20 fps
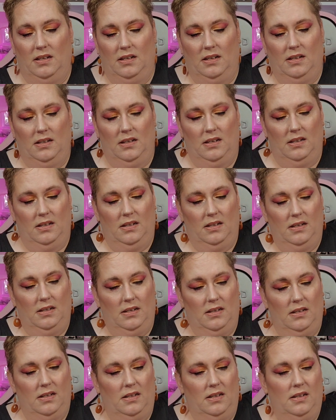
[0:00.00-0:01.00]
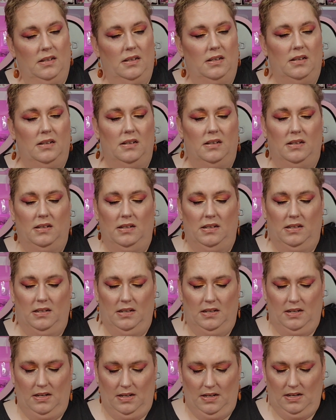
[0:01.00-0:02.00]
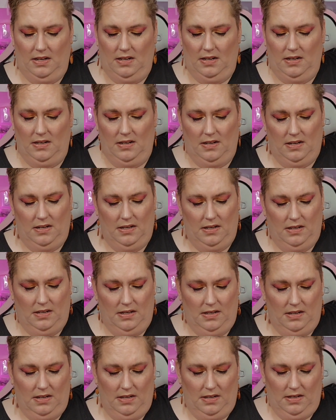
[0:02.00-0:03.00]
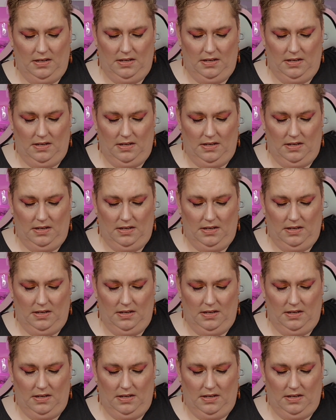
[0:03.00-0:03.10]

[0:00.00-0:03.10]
Nothing is said.